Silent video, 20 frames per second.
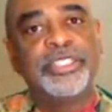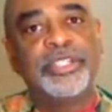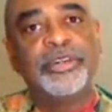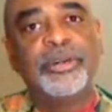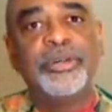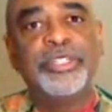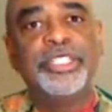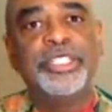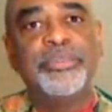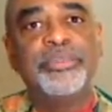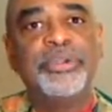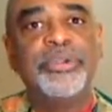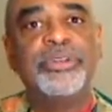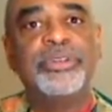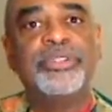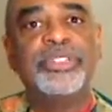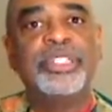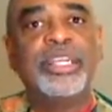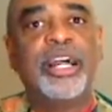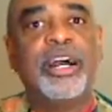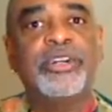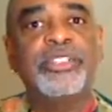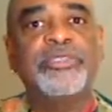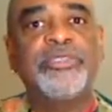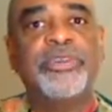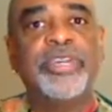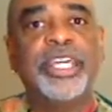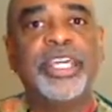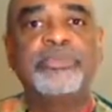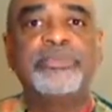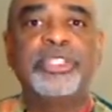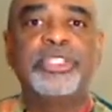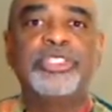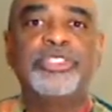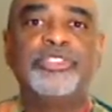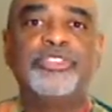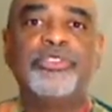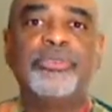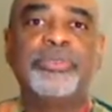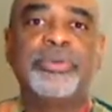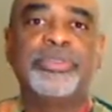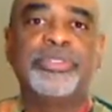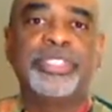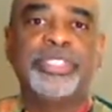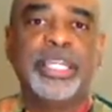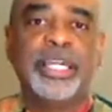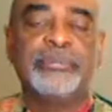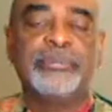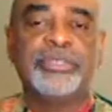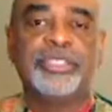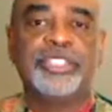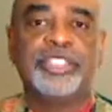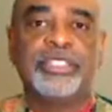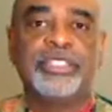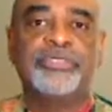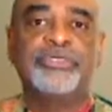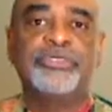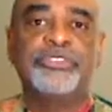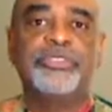The Course in Miracles calls forgiveness true perception.